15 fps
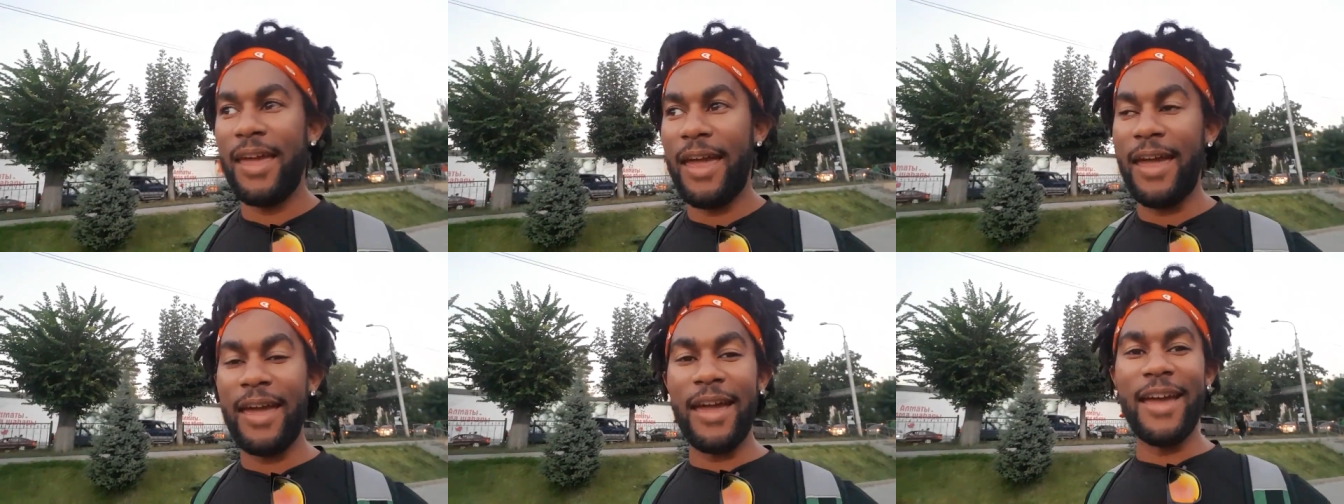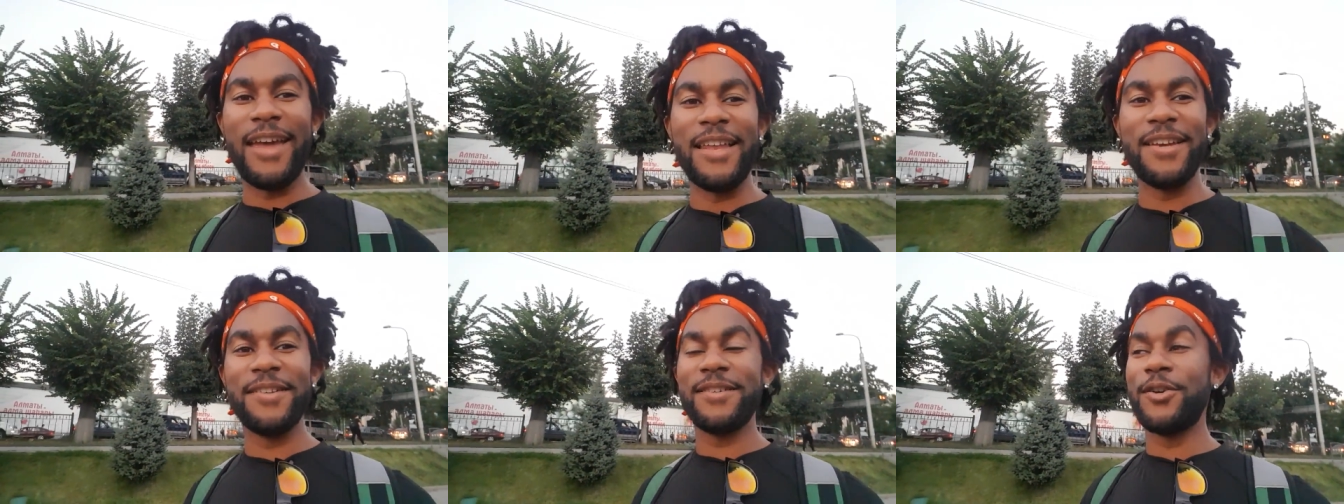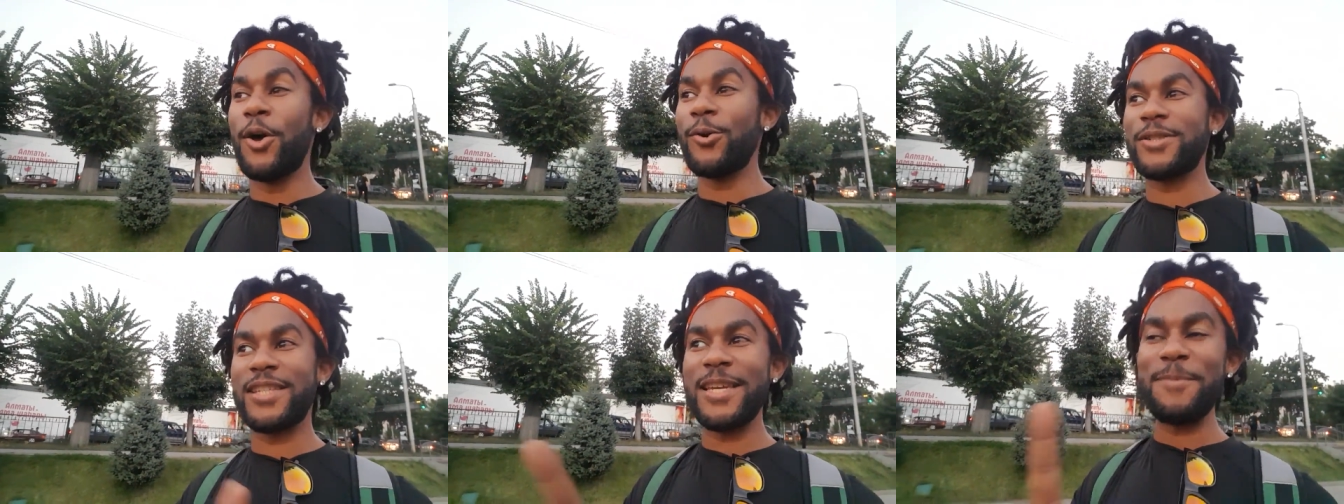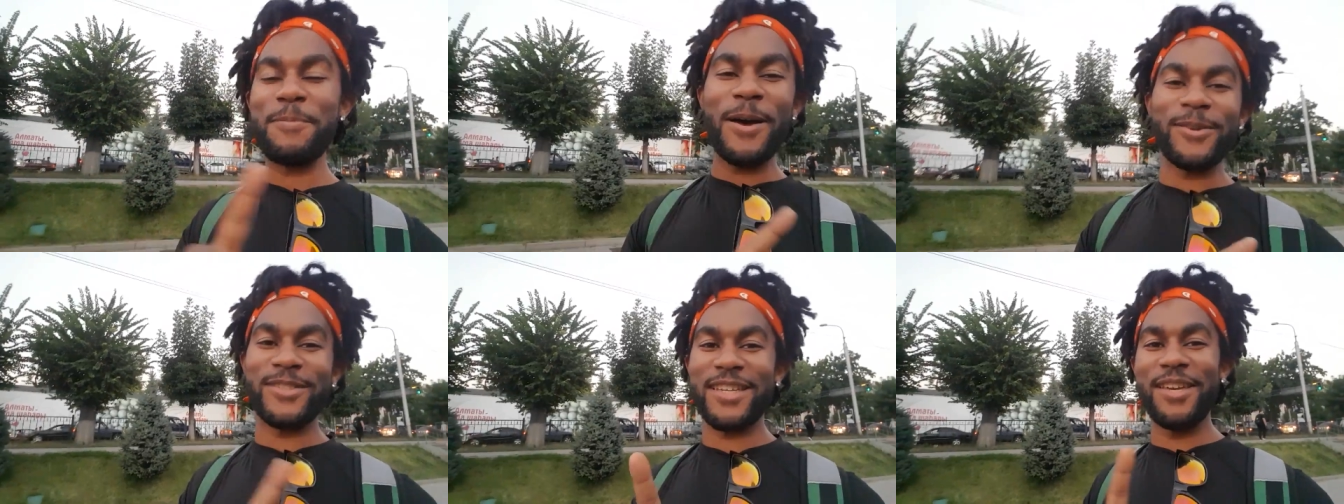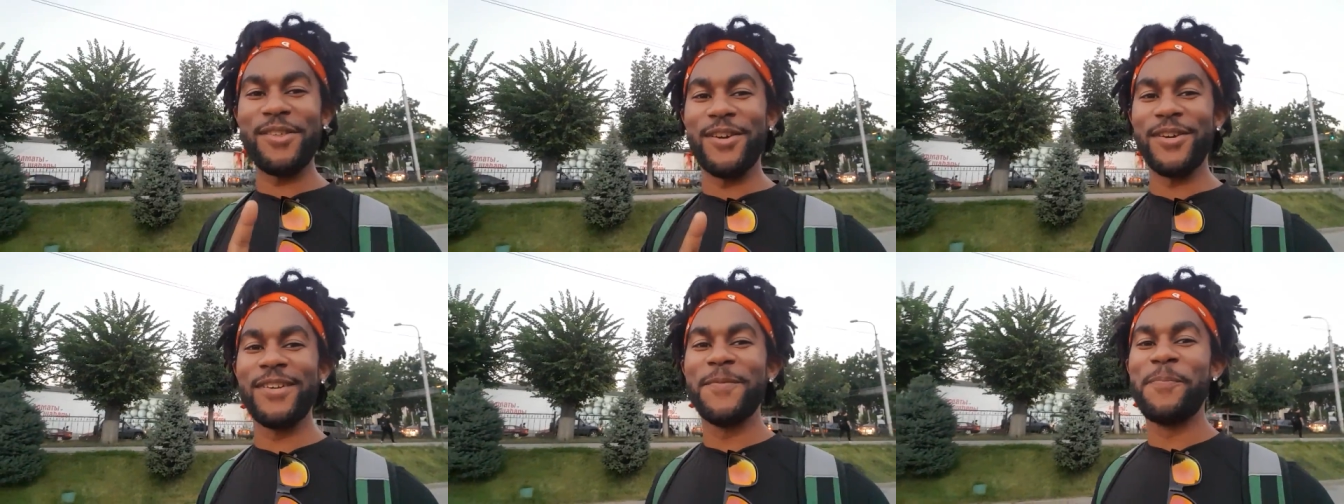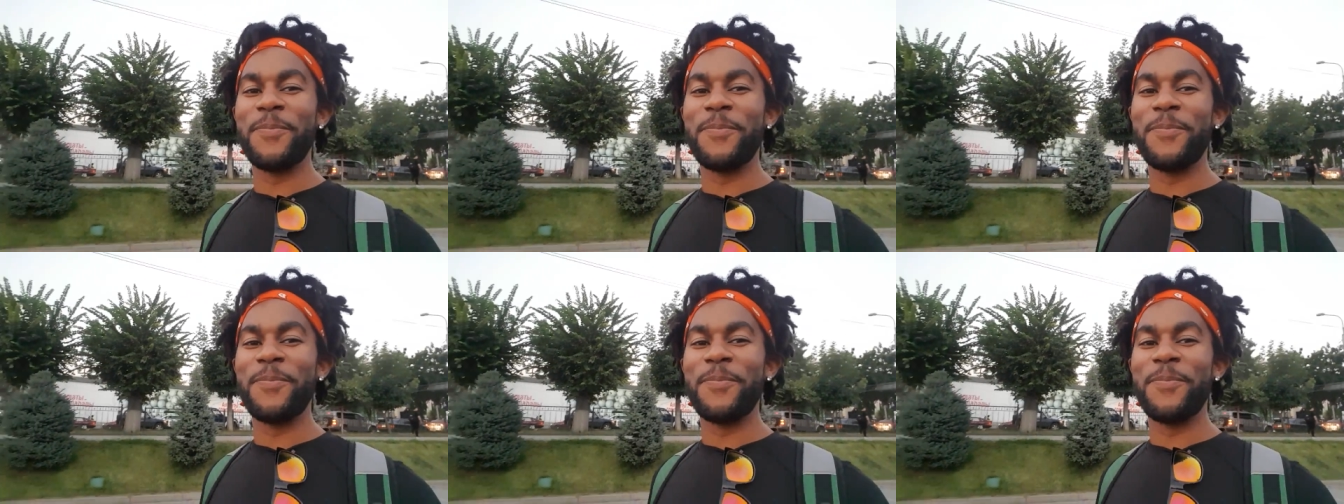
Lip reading: And no seatbelts either.